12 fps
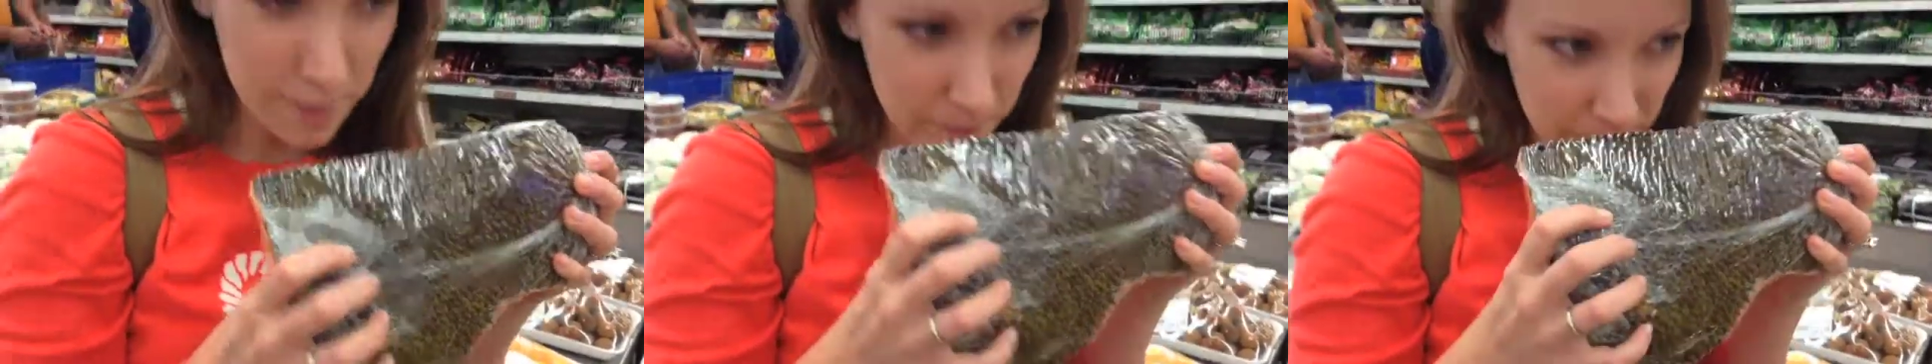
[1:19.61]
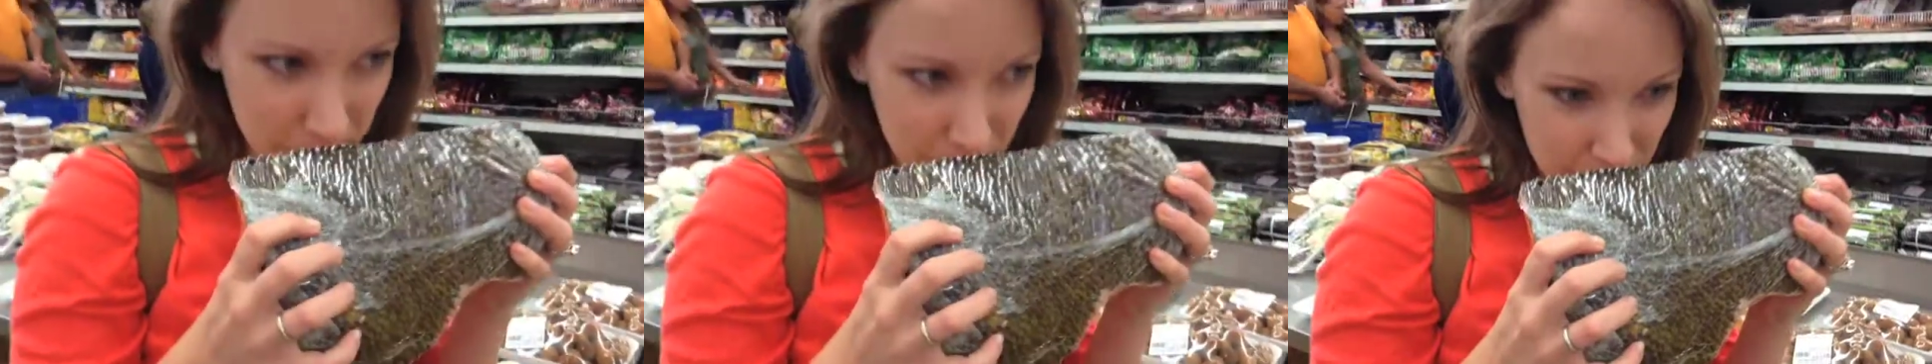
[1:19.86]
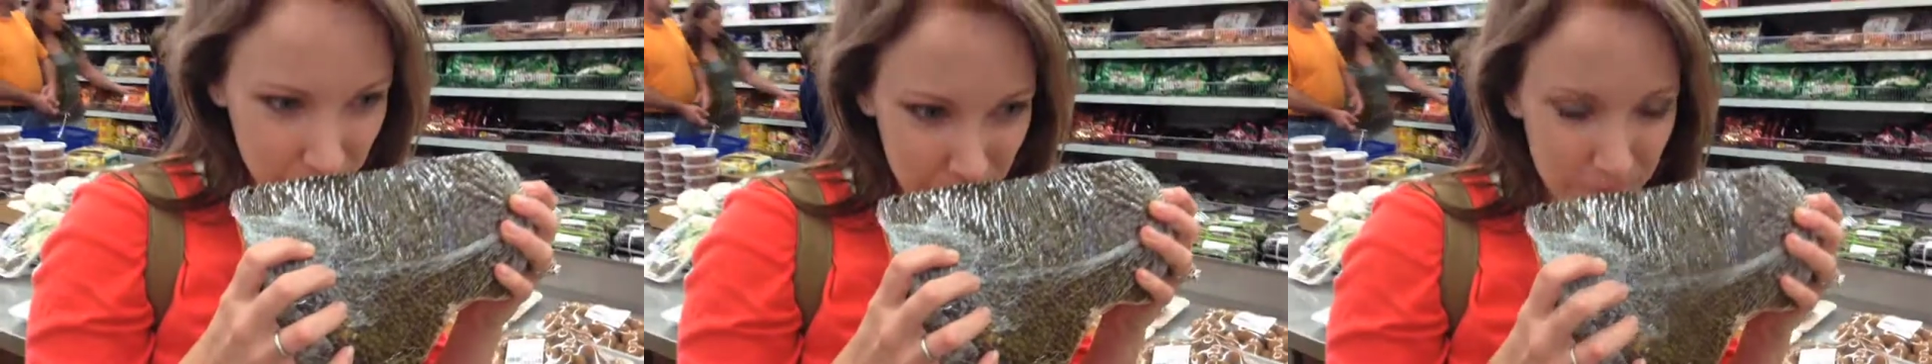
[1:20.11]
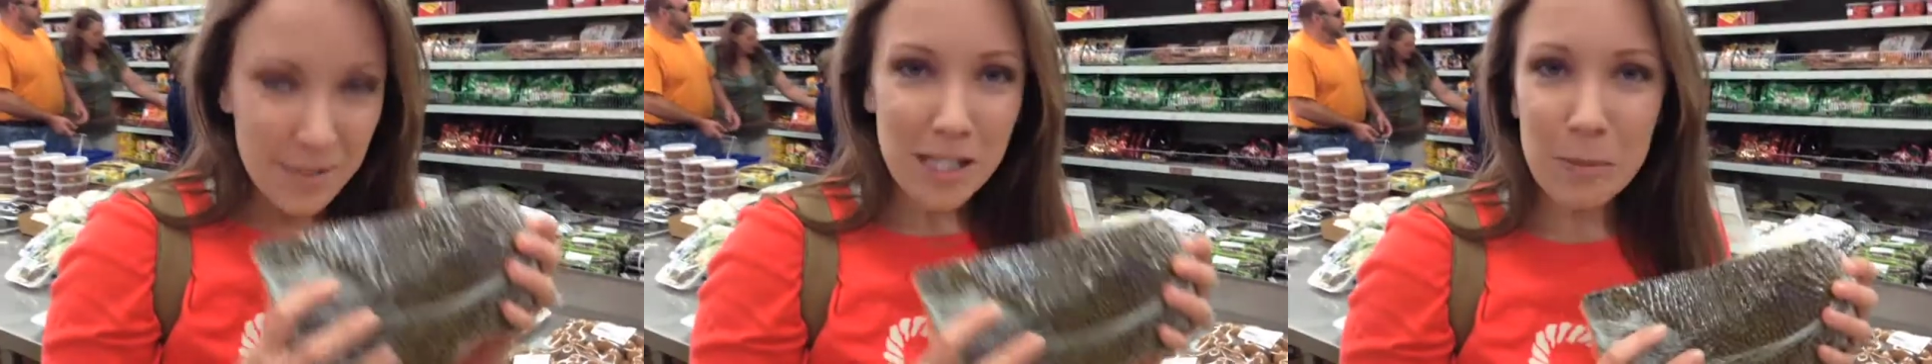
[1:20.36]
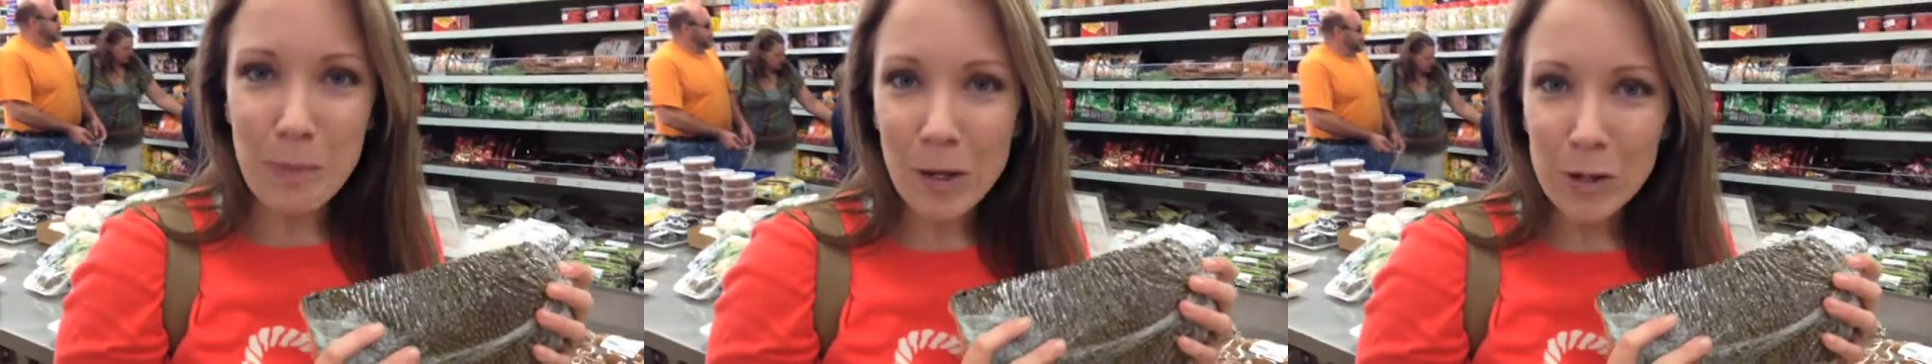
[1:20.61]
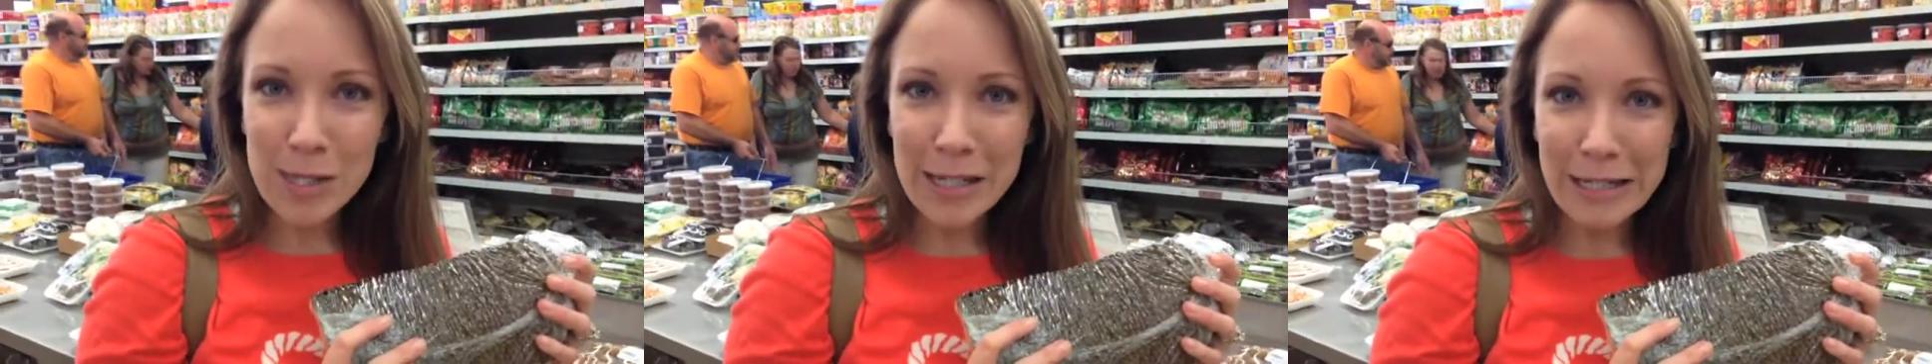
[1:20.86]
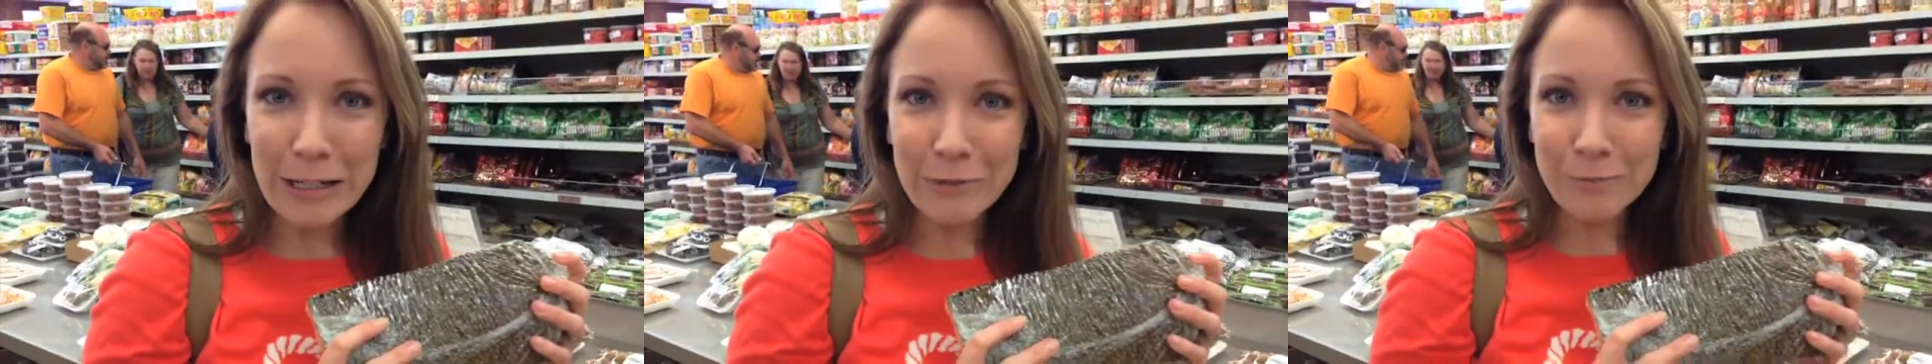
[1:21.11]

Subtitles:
It smells like